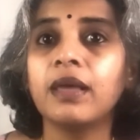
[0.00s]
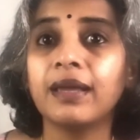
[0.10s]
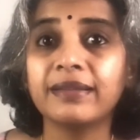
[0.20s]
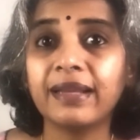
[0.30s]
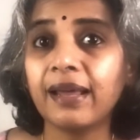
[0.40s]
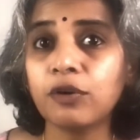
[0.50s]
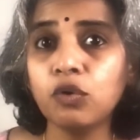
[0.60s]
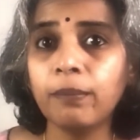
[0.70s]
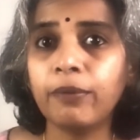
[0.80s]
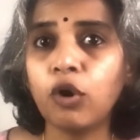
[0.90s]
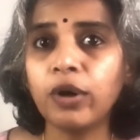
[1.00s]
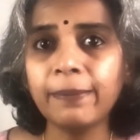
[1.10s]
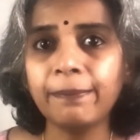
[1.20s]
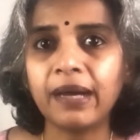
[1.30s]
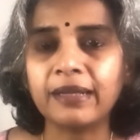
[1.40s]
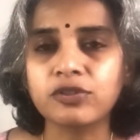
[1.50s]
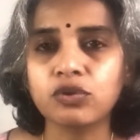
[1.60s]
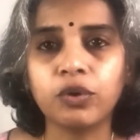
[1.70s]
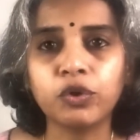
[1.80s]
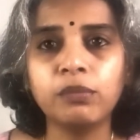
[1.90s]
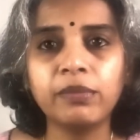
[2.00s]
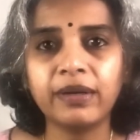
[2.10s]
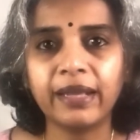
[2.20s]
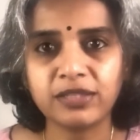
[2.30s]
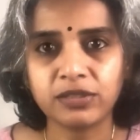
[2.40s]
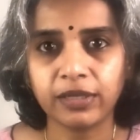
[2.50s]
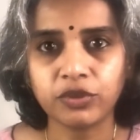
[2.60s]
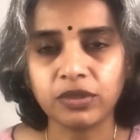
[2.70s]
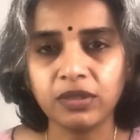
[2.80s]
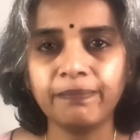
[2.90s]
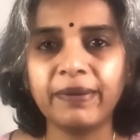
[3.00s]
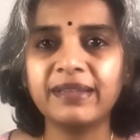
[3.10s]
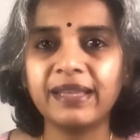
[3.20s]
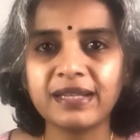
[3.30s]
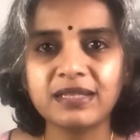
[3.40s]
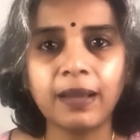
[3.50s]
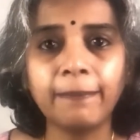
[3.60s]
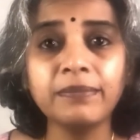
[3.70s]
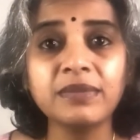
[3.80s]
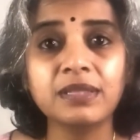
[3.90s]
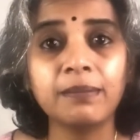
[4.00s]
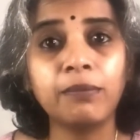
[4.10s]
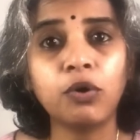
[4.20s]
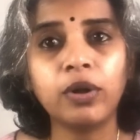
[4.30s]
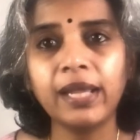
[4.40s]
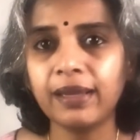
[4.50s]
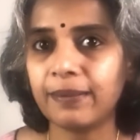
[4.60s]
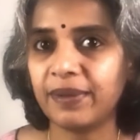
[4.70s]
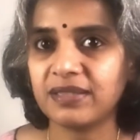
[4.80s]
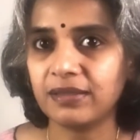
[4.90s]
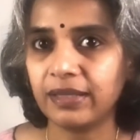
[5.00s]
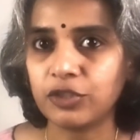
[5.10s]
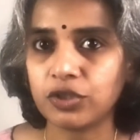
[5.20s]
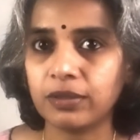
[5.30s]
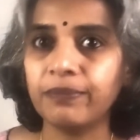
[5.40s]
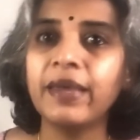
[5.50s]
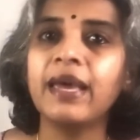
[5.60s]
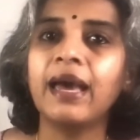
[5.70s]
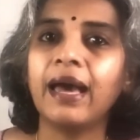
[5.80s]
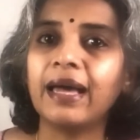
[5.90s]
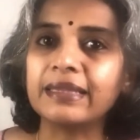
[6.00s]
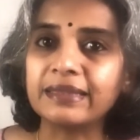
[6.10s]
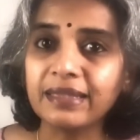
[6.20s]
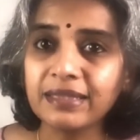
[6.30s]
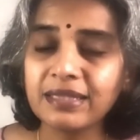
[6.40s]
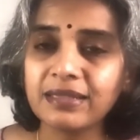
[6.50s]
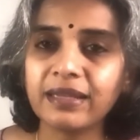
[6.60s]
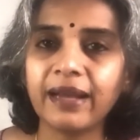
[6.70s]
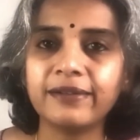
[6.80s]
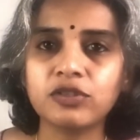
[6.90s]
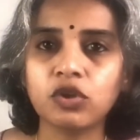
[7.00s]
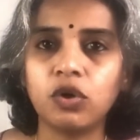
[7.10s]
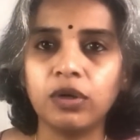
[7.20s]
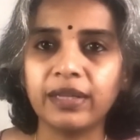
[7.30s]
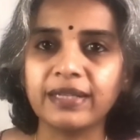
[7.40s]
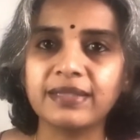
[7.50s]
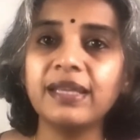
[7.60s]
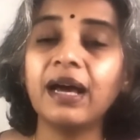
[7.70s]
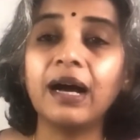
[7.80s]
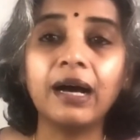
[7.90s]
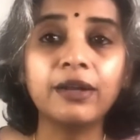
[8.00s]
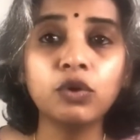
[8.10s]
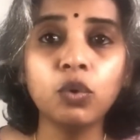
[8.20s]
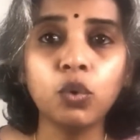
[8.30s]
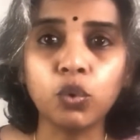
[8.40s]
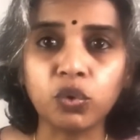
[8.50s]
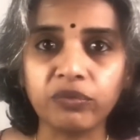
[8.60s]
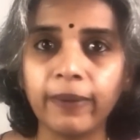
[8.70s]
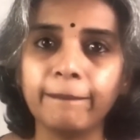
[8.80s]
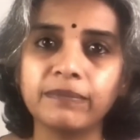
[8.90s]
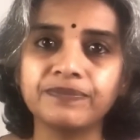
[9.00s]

There are no body parts or human-like structure, but there is some symbolic representation, and this state is called as the Aru-Uruvam.